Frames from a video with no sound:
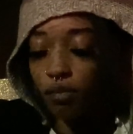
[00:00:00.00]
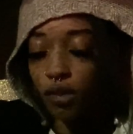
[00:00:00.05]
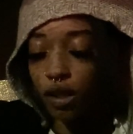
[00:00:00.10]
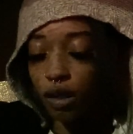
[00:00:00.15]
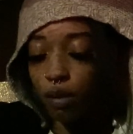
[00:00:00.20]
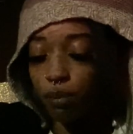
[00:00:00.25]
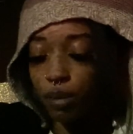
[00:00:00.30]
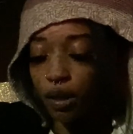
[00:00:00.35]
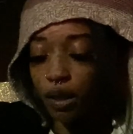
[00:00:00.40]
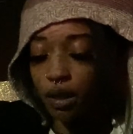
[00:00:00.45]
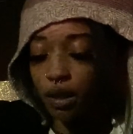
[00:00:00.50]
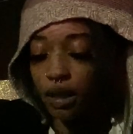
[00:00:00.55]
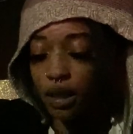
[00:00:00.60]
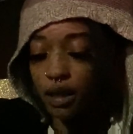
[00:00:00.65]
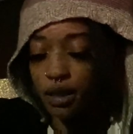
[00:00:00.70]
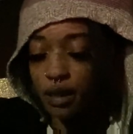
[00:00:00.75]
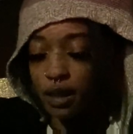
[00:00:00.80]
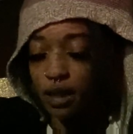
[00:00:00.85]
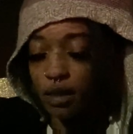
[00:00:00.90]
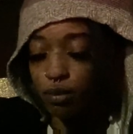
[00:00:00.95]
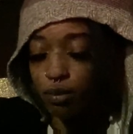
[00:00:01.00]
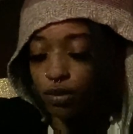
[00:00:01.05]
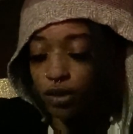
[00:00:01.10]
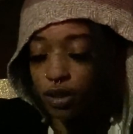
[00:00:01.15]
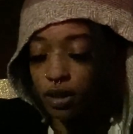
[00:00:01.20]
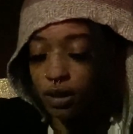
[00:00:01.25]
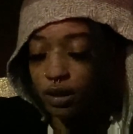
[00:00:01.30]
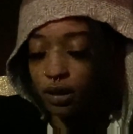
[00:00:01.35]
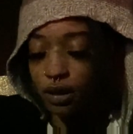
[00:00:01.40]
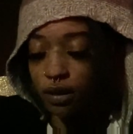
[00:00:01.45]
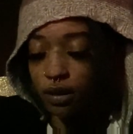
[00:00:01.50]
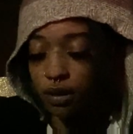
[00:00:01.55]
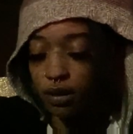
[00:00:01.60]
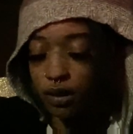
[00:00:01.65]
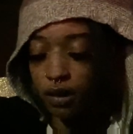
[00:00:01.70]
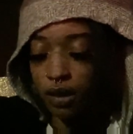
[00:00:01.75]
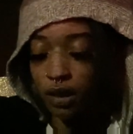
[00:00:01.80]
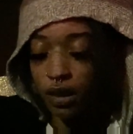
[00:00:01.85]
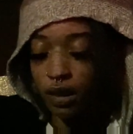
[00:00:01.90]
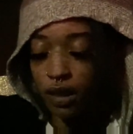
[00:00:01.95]
but it's in Brooklyn
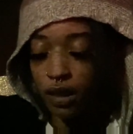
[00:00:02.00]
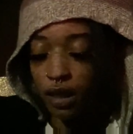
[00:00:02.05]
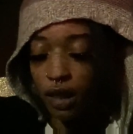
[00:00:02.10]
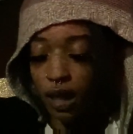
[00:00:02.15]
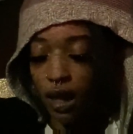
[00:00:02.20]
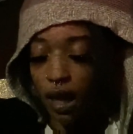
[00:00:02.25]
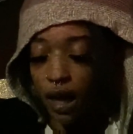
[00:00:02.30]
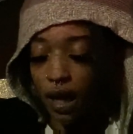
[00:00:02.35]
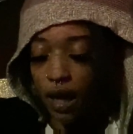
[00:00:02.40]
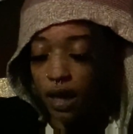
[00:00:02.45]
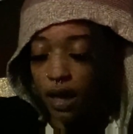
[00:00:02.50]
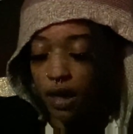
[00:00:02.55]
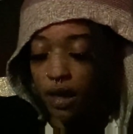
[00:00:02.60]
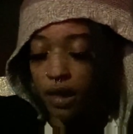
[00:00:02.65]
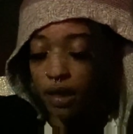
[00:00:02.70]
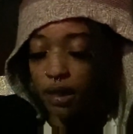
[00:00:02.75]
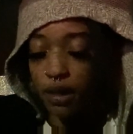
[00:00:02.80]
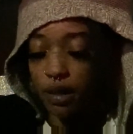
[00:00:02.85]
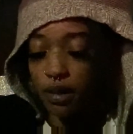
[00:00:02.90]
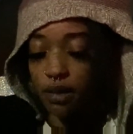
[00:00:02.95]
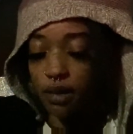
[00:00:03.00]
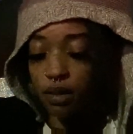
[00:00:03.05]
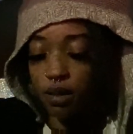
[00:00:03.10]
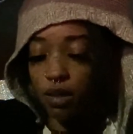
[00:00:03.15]
and